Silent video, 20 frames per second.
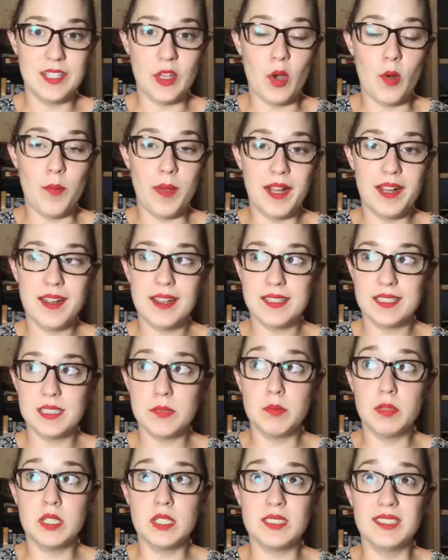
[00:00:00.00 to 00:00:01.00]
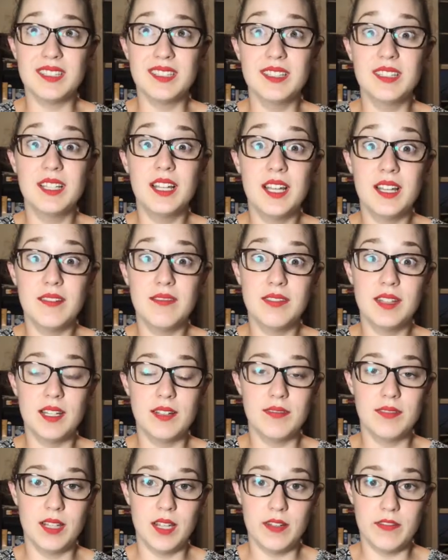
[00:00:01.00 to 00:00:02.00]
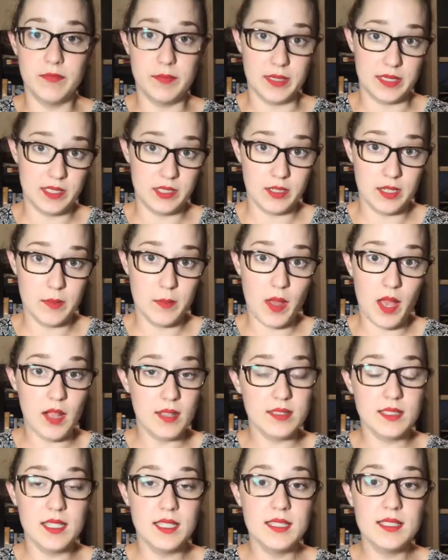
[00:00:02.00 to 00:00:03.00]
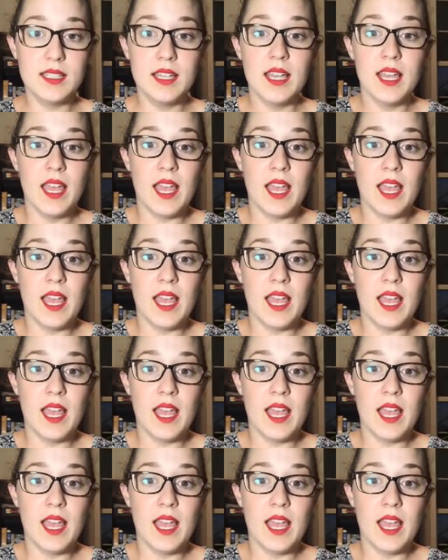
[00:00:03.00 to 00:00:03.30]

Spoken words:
So my customers love mystery boxes.